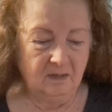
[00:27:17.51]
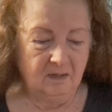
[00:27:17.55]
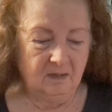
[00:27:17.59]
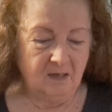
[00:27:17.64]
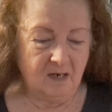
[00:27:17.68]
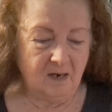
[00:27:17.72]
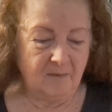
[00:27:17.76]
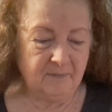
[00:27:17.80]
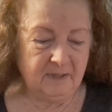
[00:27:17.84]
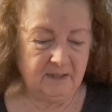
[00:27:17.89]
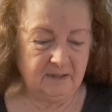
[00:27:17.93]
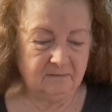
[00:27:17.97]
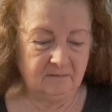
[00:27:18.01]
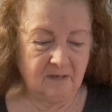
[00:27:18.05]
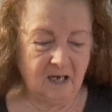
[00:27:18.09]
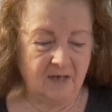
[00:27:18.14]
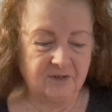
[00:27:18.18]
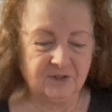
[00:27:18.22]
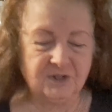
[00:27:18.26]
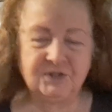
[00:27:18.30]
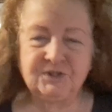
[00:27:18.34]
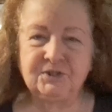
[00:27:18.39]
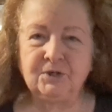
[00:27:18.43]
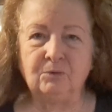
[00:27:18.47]
I mean, I
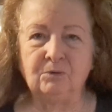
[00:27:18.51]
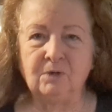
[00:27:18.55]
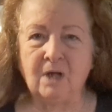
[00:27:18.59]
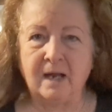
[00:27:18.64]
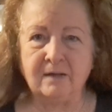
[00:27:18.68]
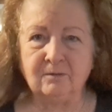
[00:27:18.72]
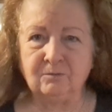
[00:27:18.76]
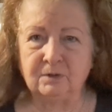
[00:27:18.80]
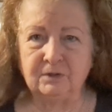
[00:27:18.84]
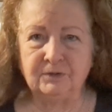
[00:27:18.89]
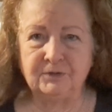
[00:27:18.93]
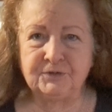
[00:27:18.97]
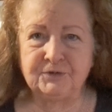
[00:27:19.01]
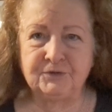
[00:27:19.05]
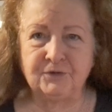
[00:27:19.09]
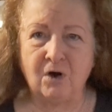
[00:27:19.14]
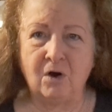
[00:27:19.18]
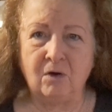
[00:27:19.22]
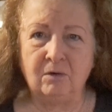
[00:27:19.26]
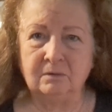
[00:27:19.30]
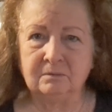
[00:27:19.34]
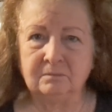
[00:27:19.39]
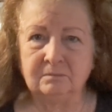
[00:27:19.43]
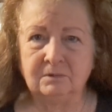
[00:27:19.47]
just don't like real
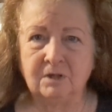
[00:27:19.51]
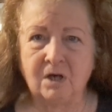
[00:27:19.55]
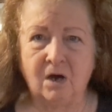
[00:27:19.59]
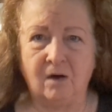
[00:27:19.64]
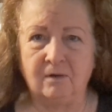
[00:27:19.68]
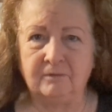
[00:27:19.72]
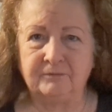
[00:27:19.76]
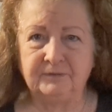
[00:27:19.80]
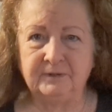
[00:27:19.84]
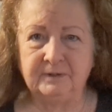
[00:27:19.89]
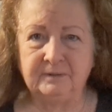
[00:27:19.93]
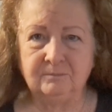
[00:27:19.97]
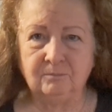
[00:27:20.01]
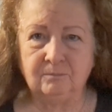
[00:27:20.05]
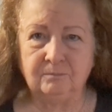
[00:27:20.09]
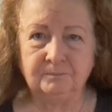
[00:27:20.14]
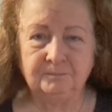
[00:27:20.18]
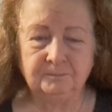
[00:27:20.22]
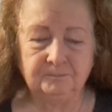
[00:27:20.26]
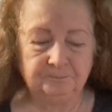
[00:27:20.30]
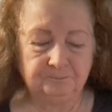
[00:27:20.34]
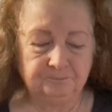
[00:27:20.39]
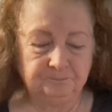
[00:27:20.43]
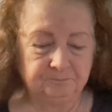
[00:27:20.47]
strong coffee.
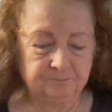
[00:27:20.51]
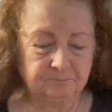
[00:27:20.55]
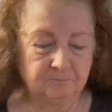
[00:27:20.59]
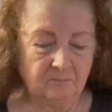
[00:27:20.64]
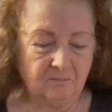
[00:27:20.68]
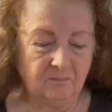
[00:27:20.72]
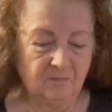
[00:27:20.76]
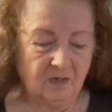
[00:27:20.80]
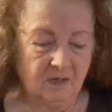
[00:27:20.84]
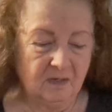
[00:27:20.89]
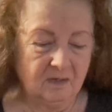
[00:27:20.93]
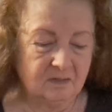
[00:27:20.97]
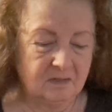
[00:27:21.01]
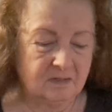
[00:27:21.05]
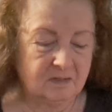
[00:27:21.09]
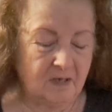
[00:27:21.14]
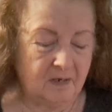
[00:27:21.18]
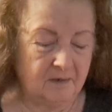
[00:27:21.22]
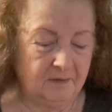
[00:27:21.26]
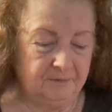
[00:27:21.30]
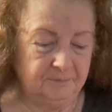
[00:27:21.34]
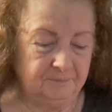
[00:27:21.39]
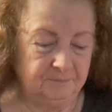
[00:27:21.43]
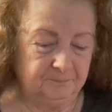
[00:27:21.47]

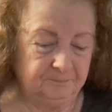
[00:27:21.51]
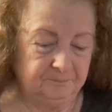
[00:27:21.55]
So,